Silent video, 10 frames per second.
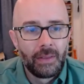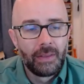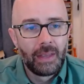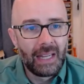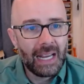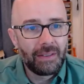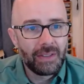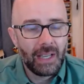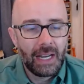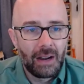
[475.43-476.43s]
The negative
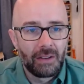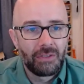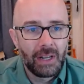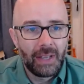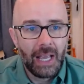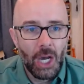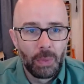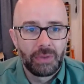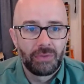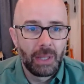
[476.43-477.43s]
sign out in front of it
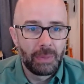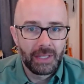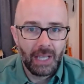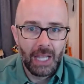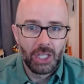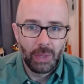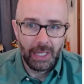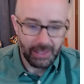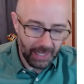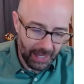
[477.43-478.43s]
helps flip the sign, so we
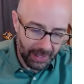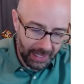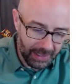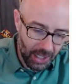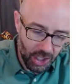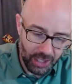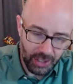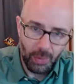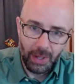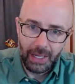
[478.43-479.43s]
can say, hey, the conduction is going